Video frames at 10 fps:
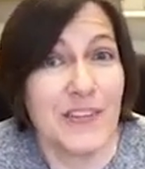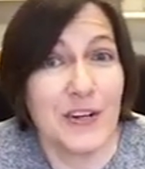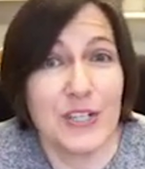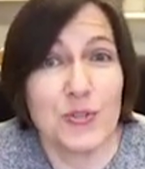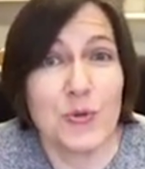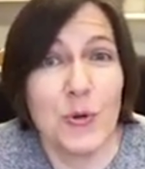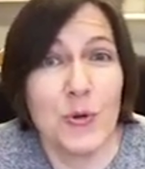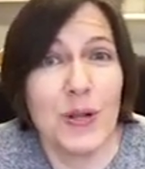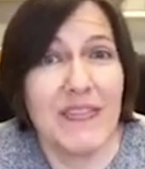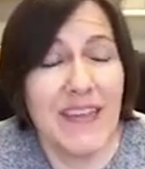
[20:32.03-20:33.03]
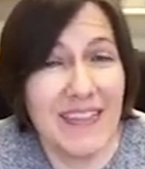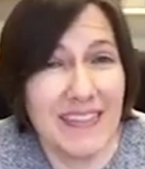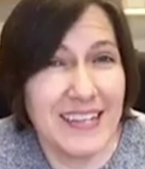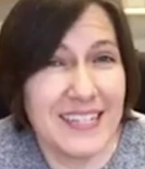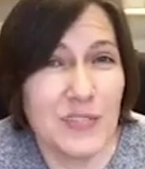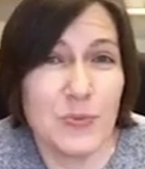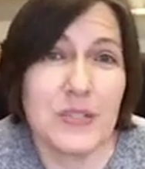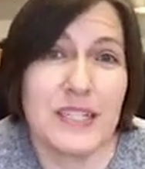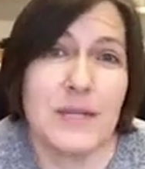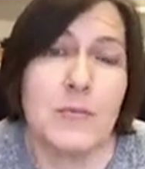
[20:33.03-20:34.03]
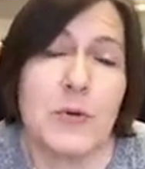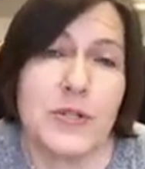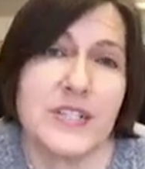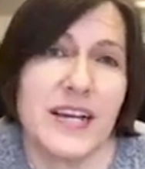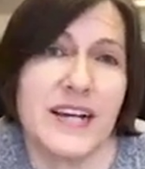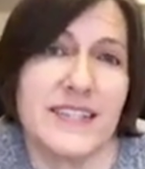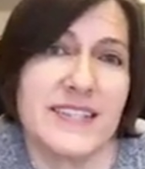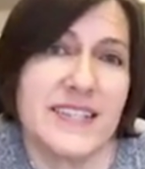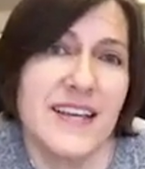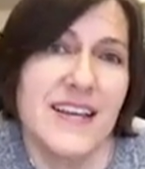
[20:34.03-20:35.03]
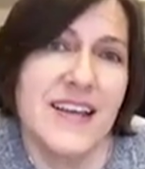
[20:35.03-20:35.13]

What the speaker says: of our control and that thing is really important to us?